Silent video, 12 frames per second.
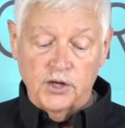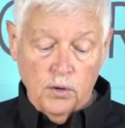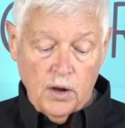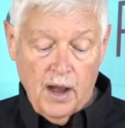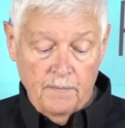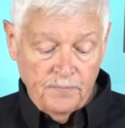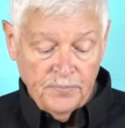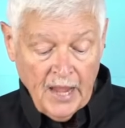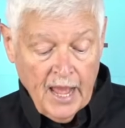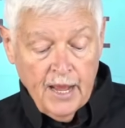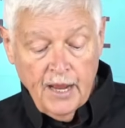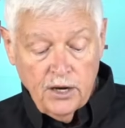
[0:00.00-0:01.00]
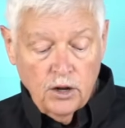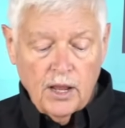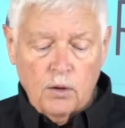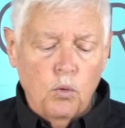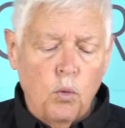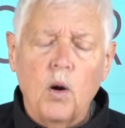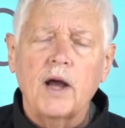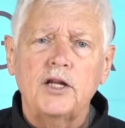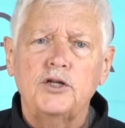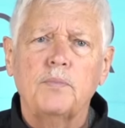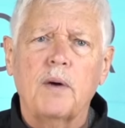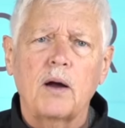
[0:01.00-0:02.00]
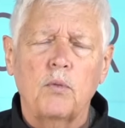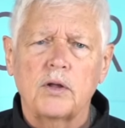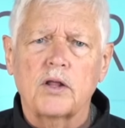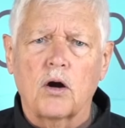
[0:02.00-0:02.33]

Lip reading: SOCOM. You're like, well, why did you buy one